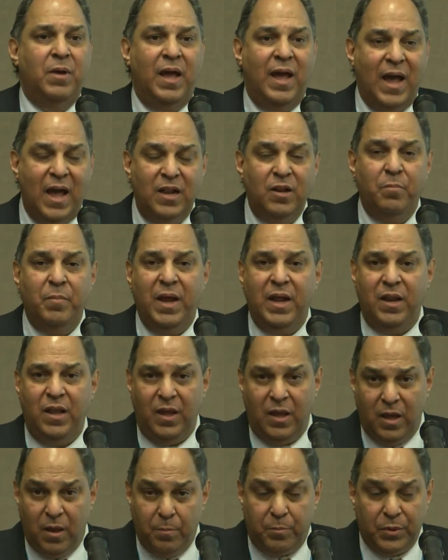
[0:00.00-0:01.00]
animating
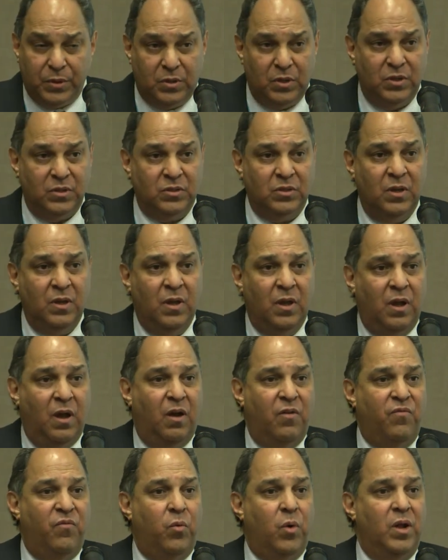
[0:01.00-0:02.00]
impetus
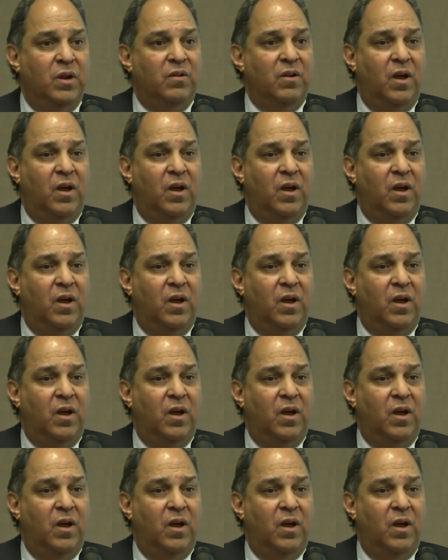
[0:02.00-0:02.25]
of what